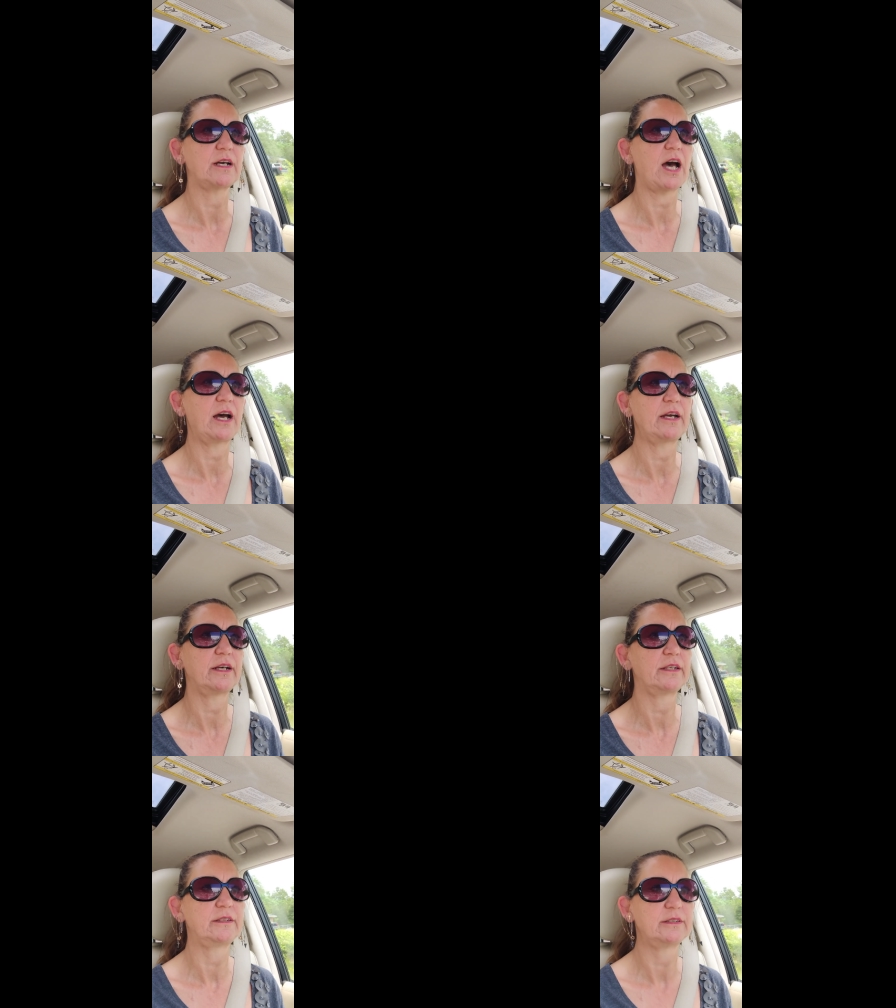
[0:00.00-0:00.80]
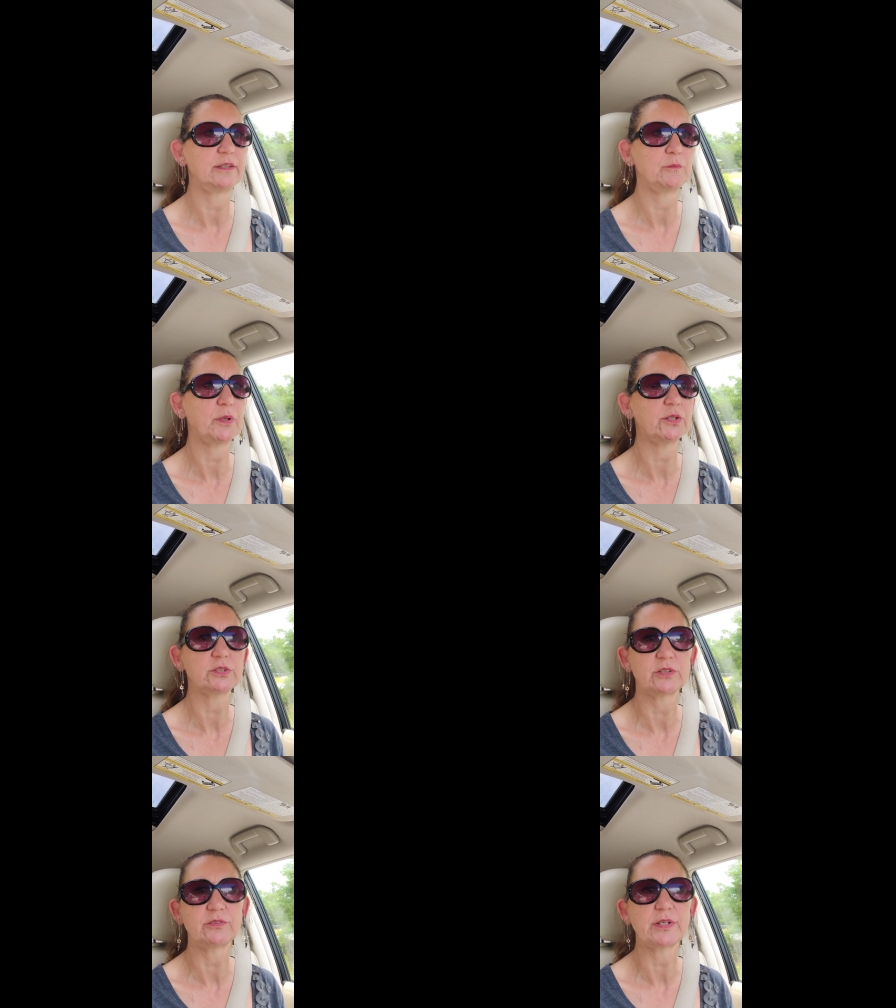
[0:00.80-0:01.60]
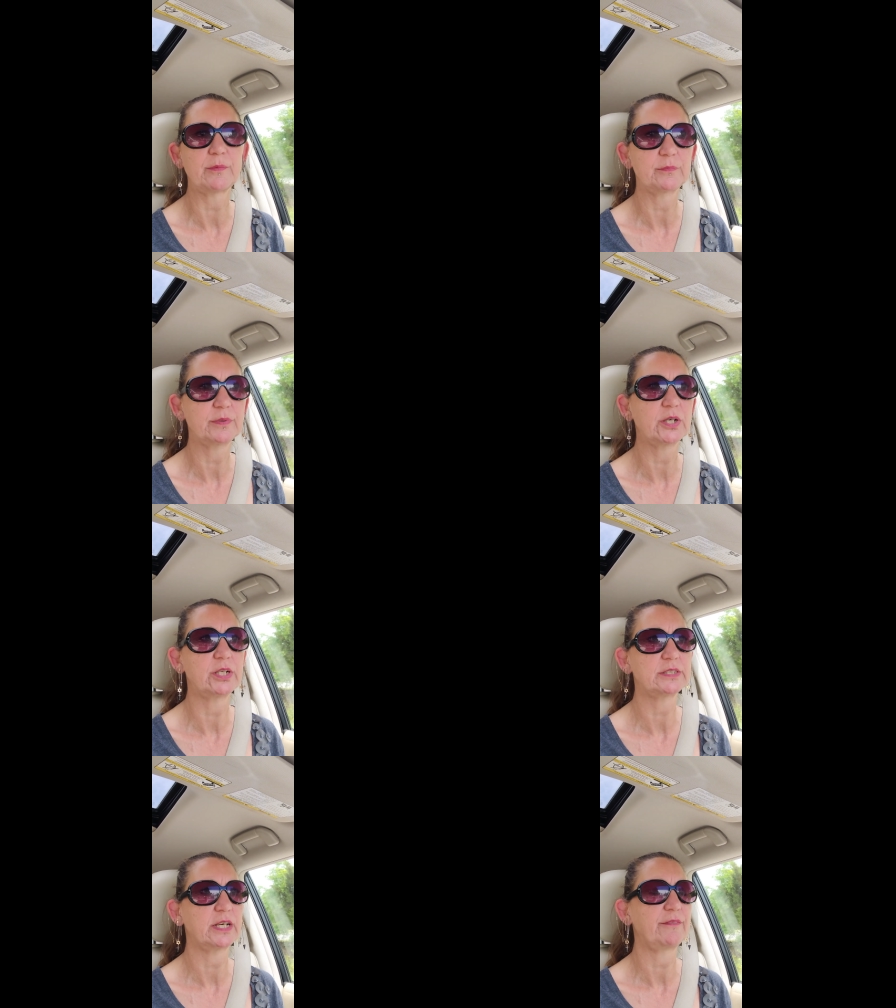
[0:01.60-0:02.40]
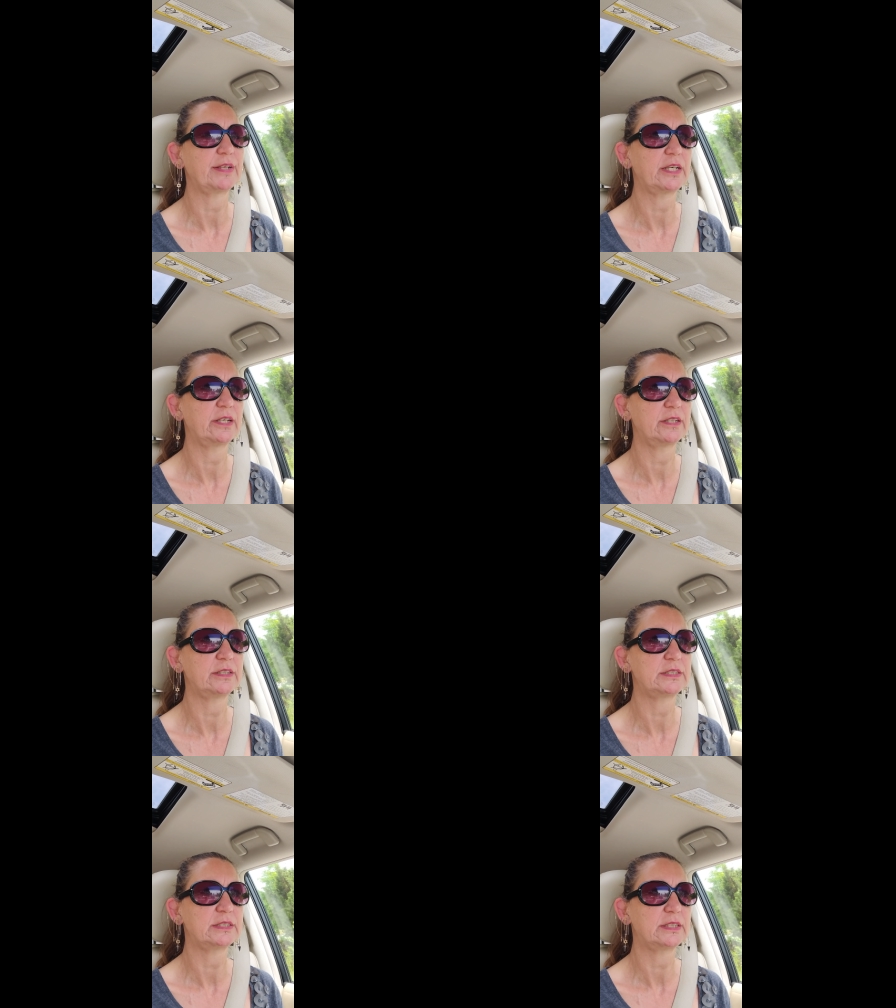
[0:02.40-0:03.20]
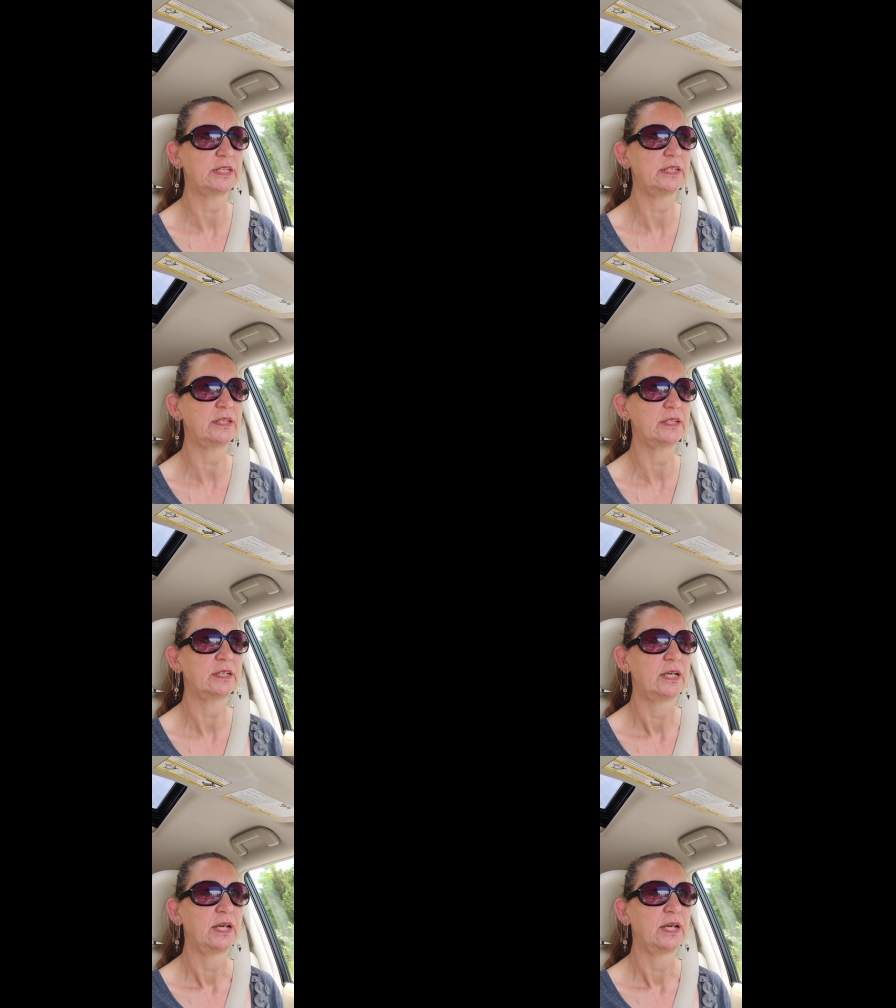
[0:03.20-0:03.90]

hothead, impulsive, I'm going to save the kids thing.